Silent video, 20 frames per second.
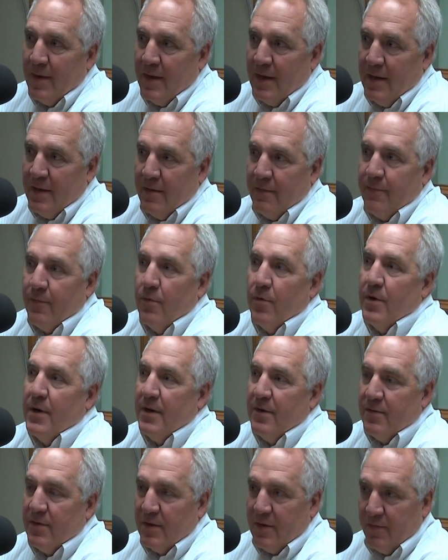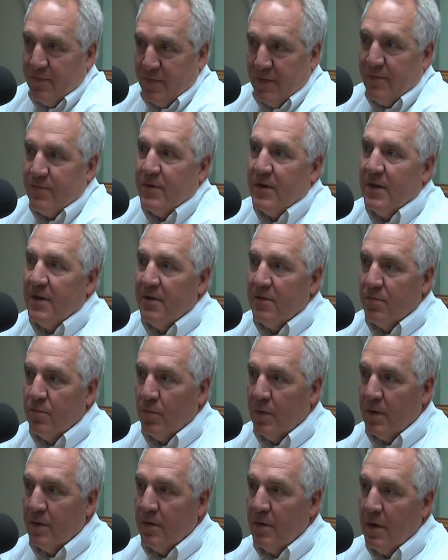in the 40s and the 50s
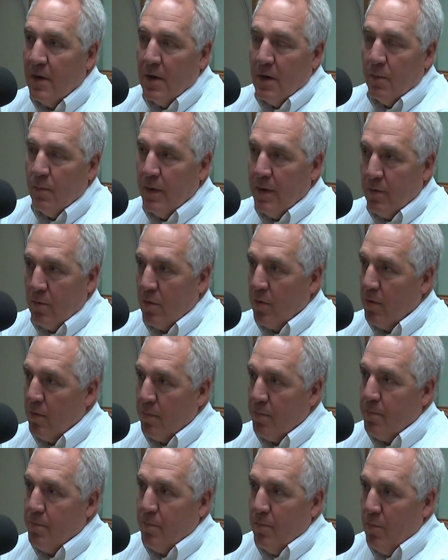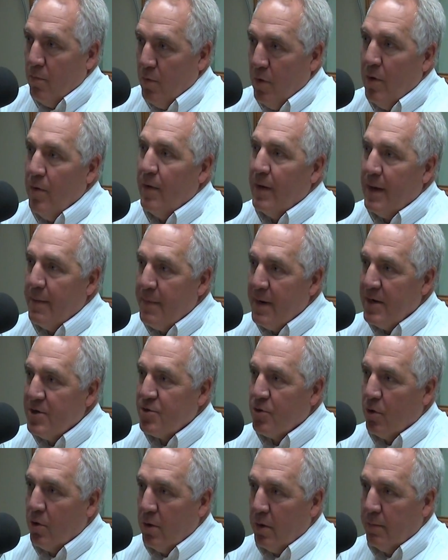when we were really a
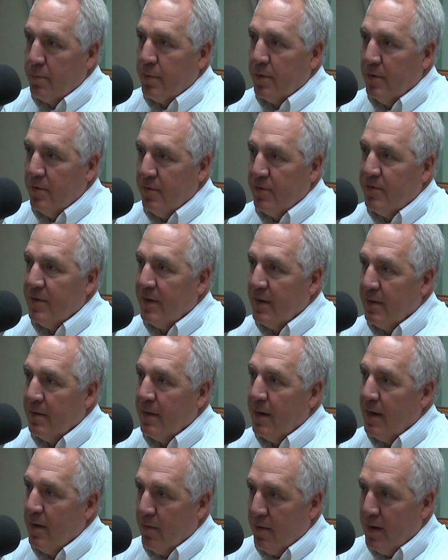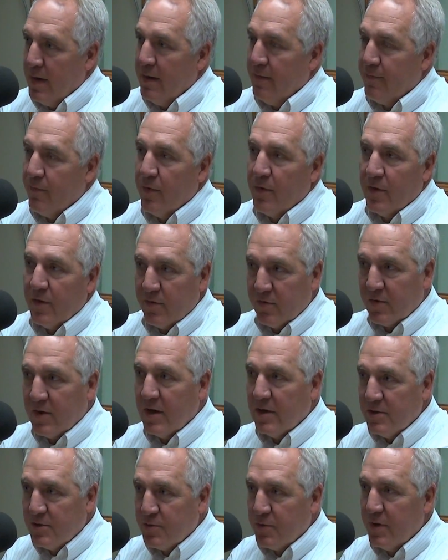major oil producing area for this
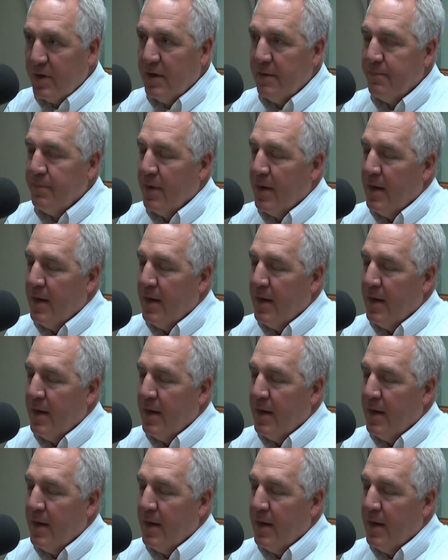country,